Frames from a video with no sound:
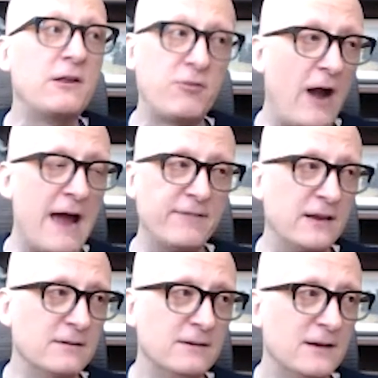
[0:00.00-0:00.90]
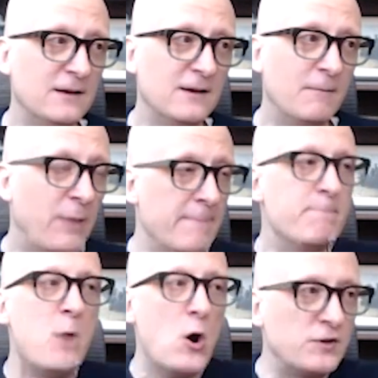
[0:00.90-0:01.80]
thriving, but
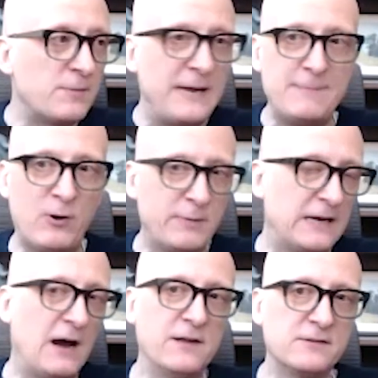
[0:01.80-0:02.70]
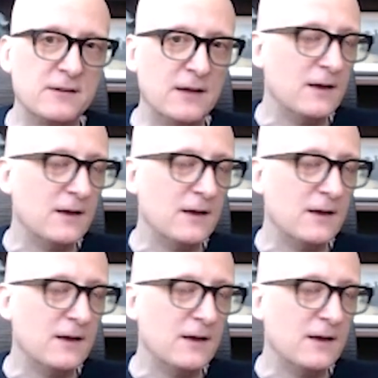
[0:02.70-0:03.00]
most people, because